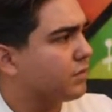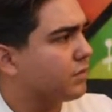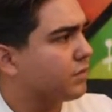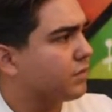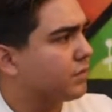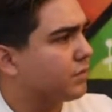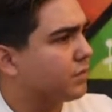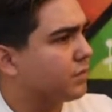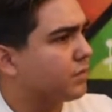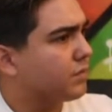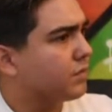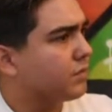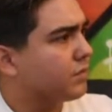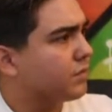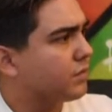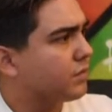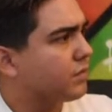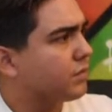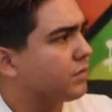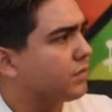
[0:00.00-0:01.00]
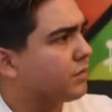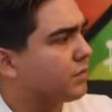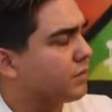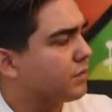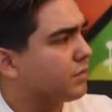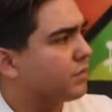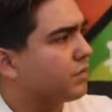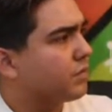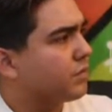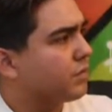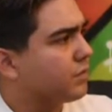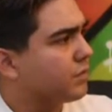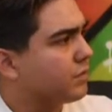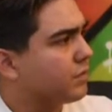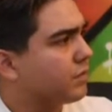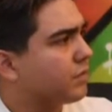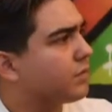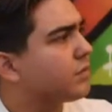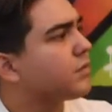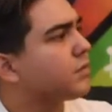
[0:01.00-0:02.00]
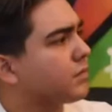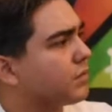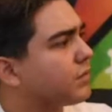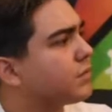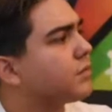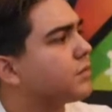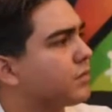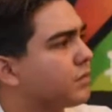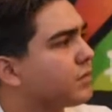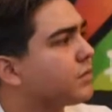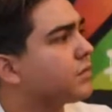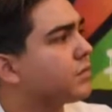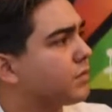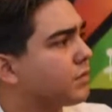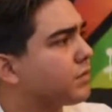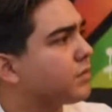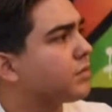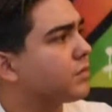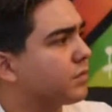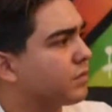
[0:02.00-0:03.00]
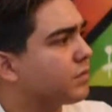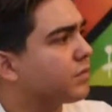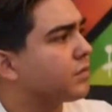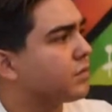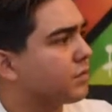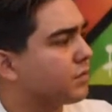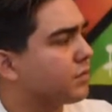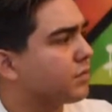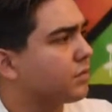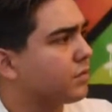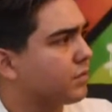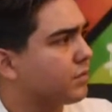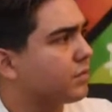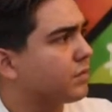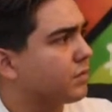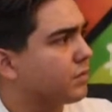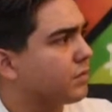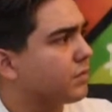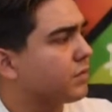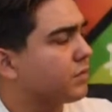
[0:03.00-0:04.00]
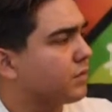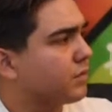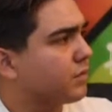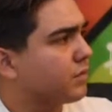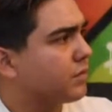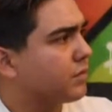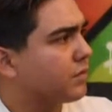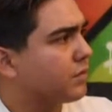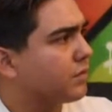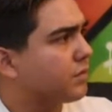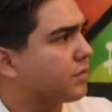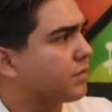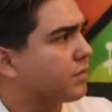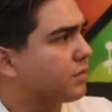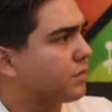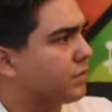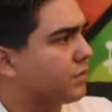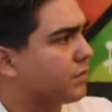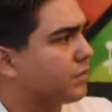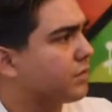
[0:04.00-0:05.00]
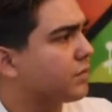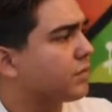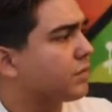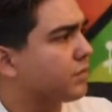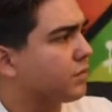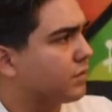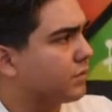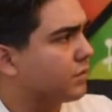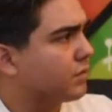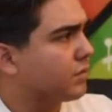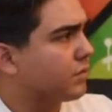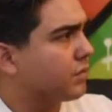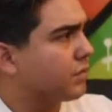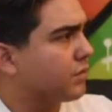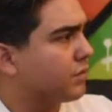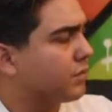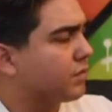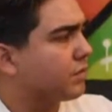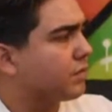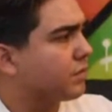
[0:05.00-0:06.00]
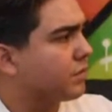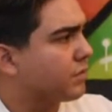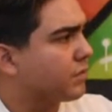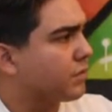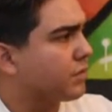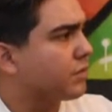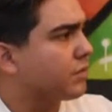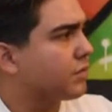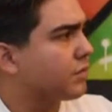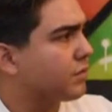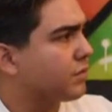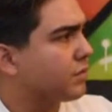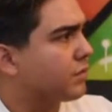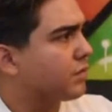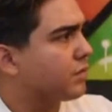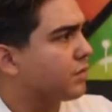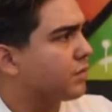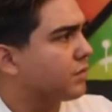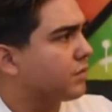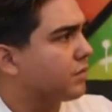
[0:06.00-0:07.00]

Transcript: No words are spoken by the person on screen.